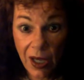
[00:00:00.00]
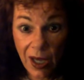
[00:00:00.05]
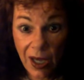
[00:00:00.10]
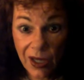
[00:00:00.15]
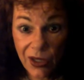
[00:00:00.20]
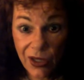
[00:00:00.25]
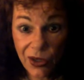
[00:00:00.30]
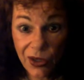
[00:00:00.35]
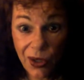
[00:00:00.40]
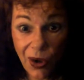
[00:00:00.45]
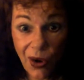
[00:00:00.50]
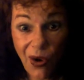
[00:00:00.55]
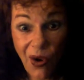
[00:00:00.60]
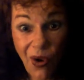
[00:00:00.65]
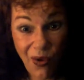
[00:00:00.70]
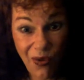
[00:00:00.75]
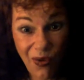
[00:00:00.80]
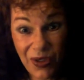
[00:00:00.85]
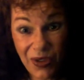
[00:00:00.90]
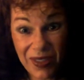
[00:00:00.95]
as you know,
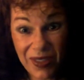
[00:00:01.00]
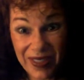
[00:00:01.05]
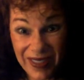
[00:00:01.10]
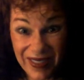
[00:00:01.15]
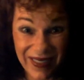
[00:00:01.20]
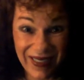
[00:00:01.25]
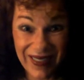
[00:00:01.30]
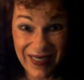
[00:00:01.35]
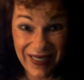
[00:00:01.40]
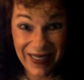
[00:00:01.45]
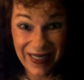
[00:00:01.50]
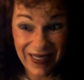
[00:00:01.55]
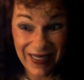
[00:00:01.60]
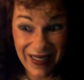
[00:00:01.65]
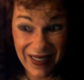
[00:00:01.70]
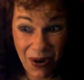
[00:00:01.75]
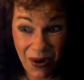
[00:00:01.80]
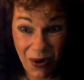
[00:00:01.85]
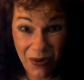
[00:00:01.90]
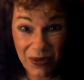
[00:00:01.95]

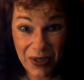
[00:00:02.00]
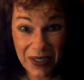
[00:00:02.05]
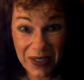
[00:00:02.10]
over